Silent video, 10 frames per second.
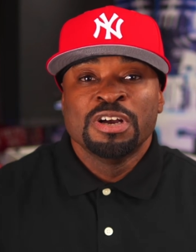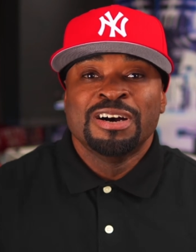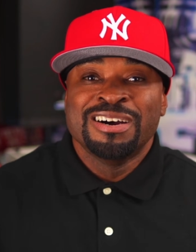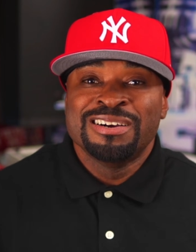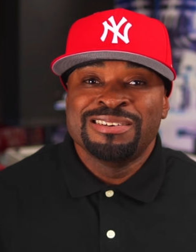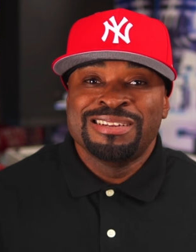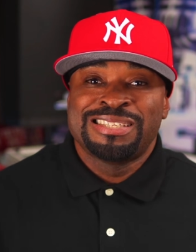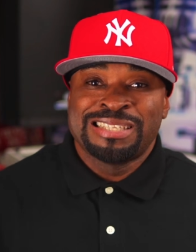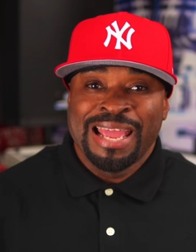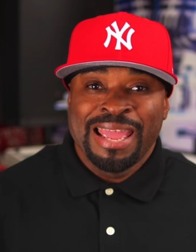
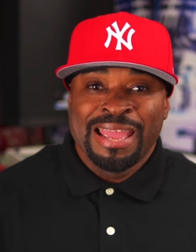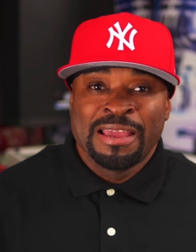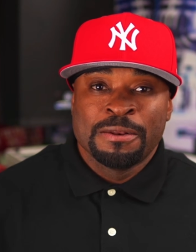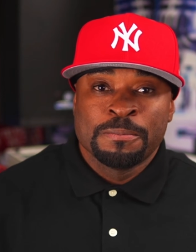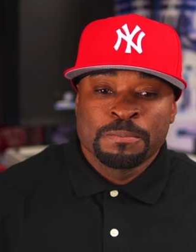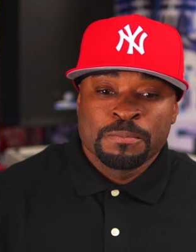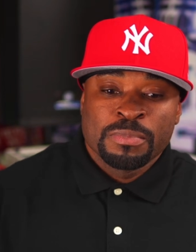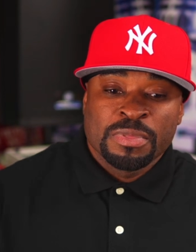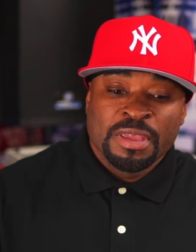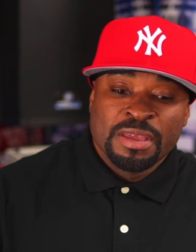understand
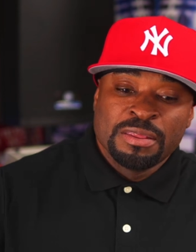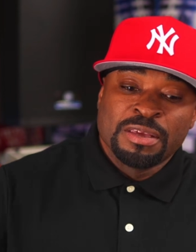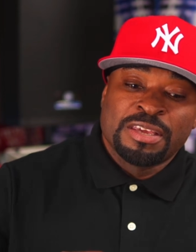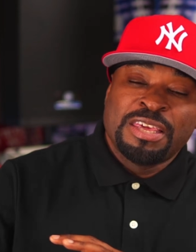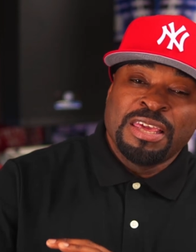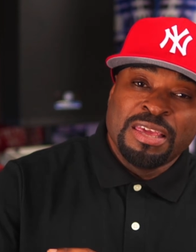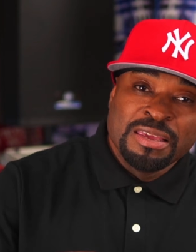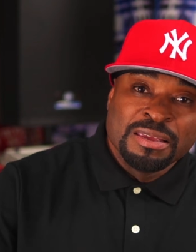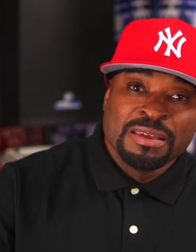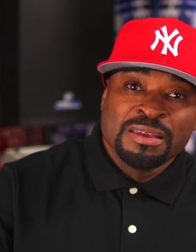the
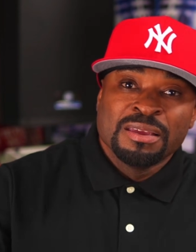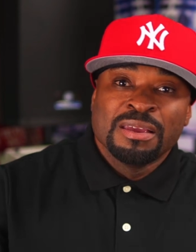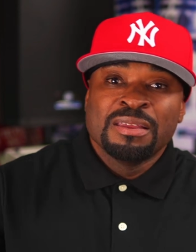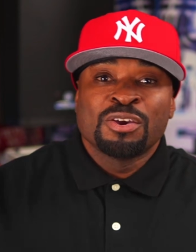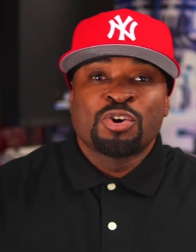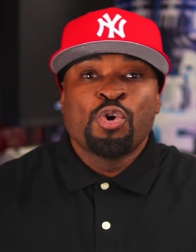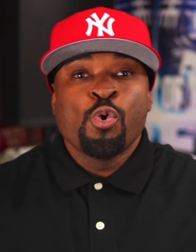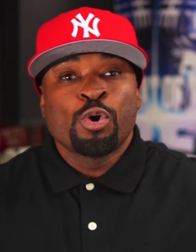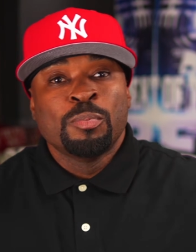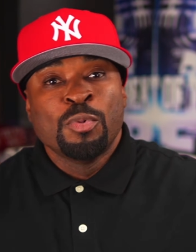key and the
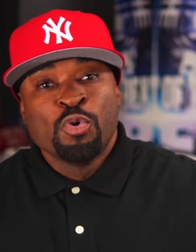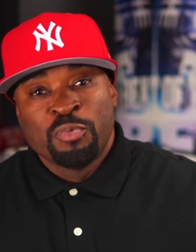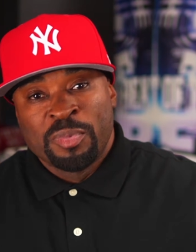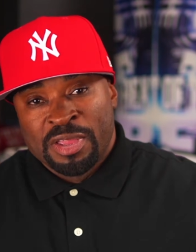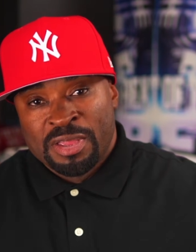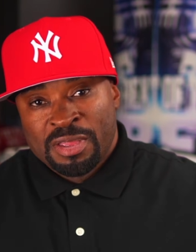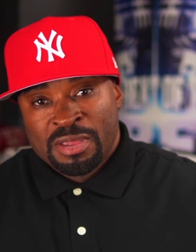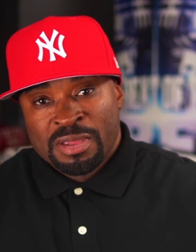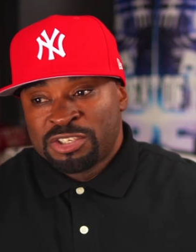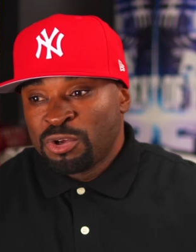chord movement.
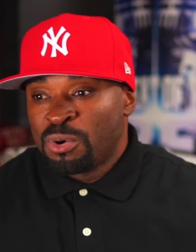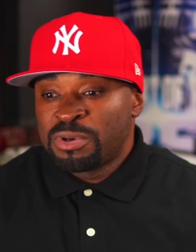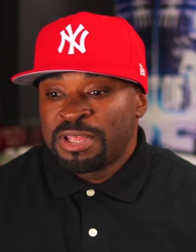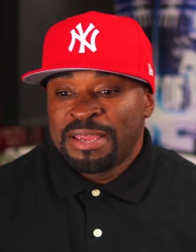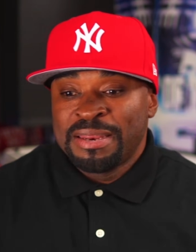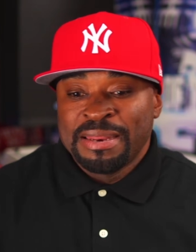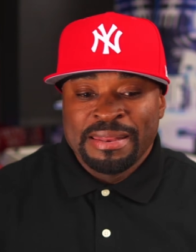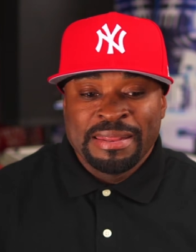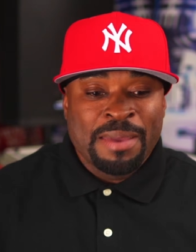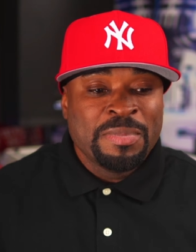So then
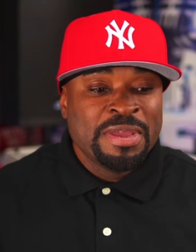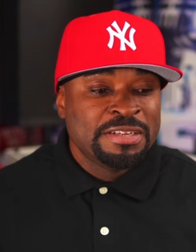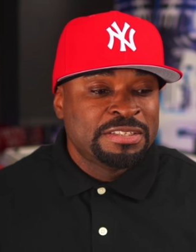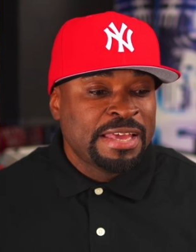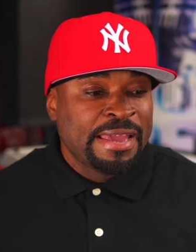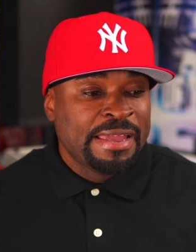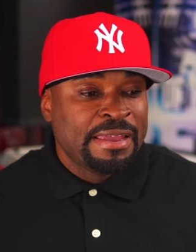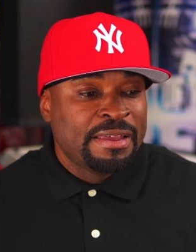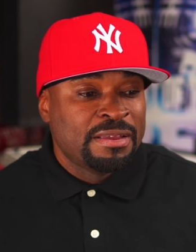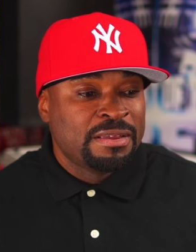that means that
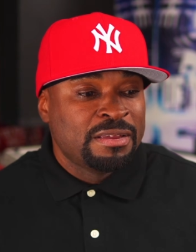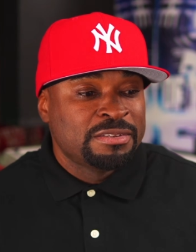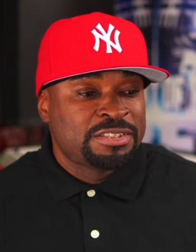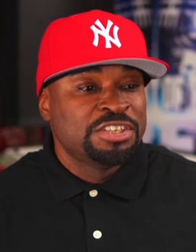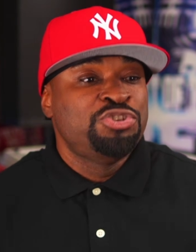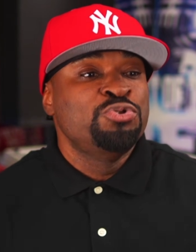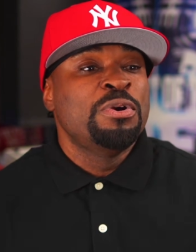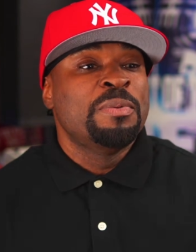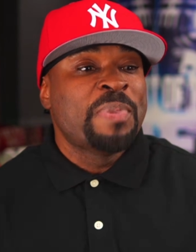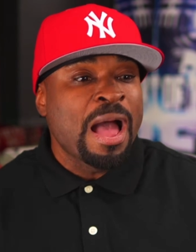since you
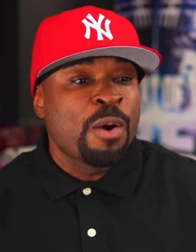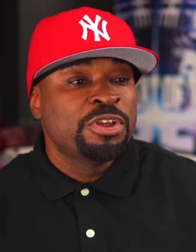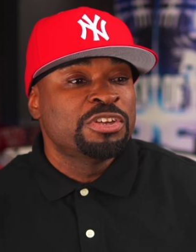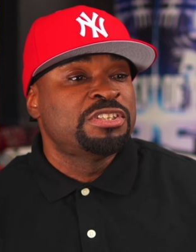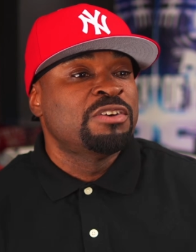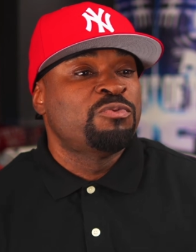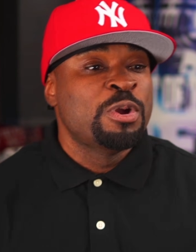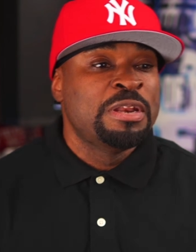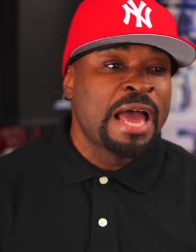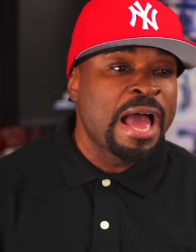empower yourself
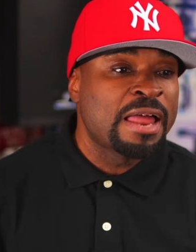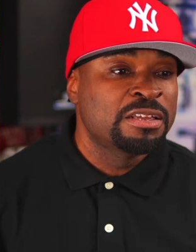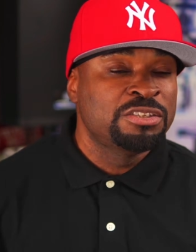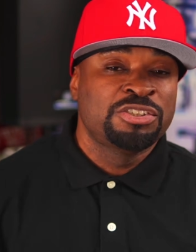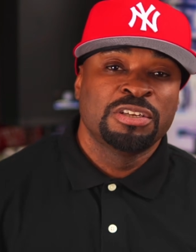with knowledge,